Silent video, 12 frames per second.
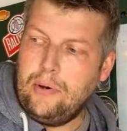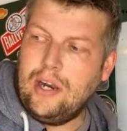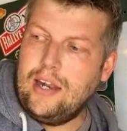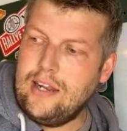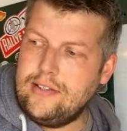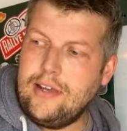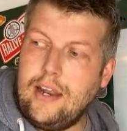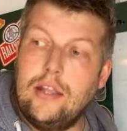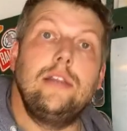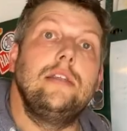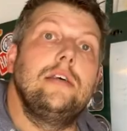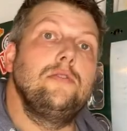but I
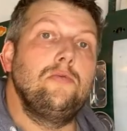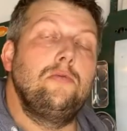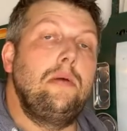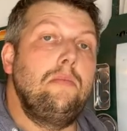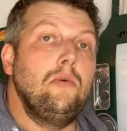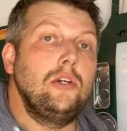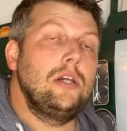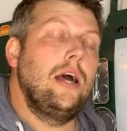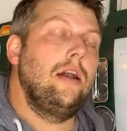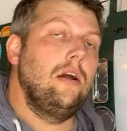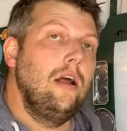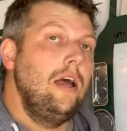decided that this would be much
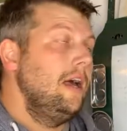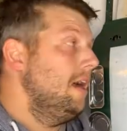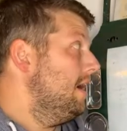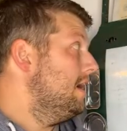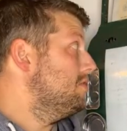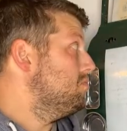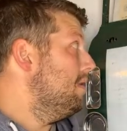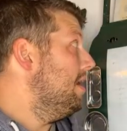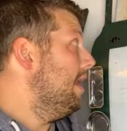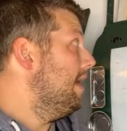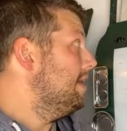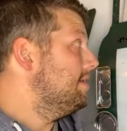lighter as
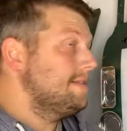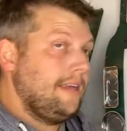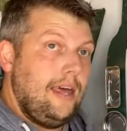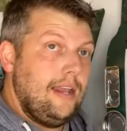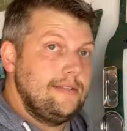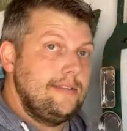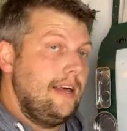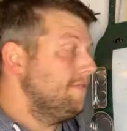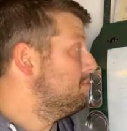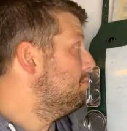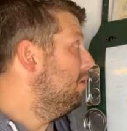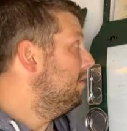well, and it's
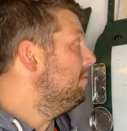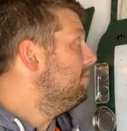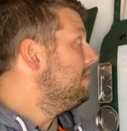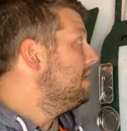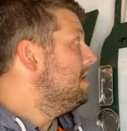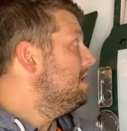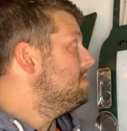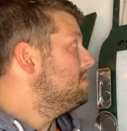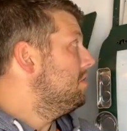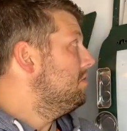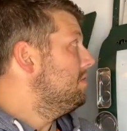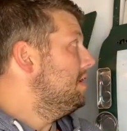self-sprung.
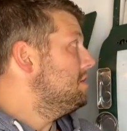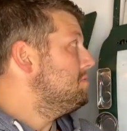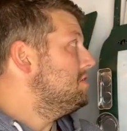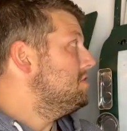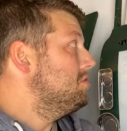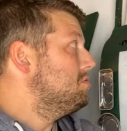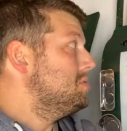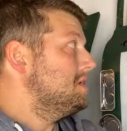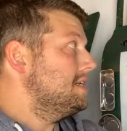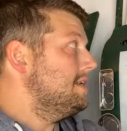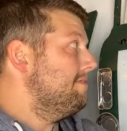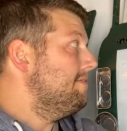So the in-suspension units
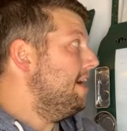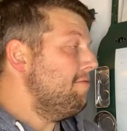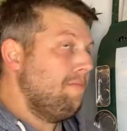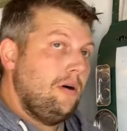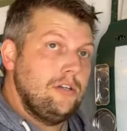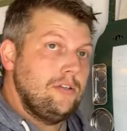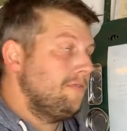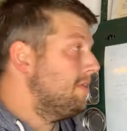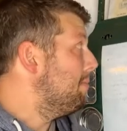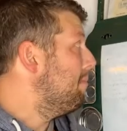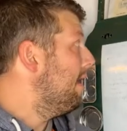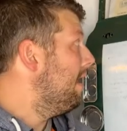were £65 for
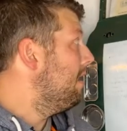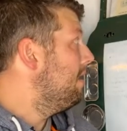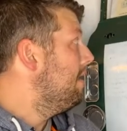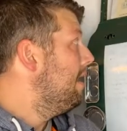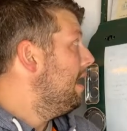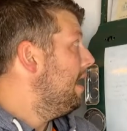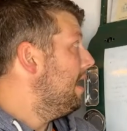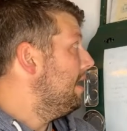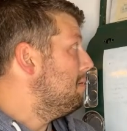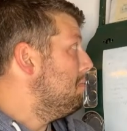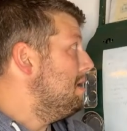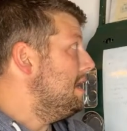the pair,
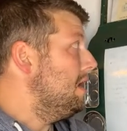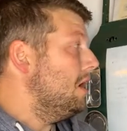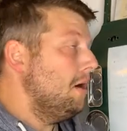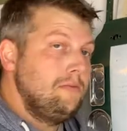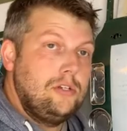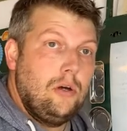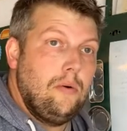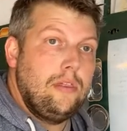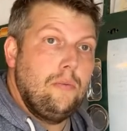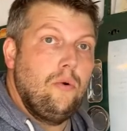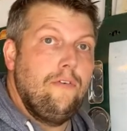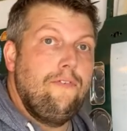and the mini hubs to go with
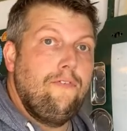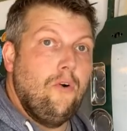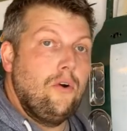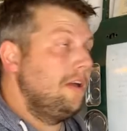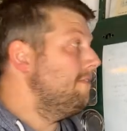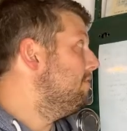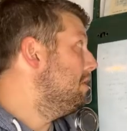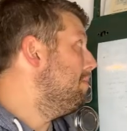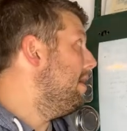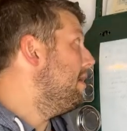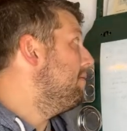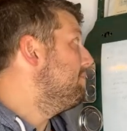them were £40 for the
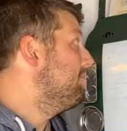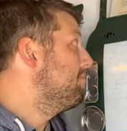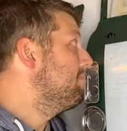pair.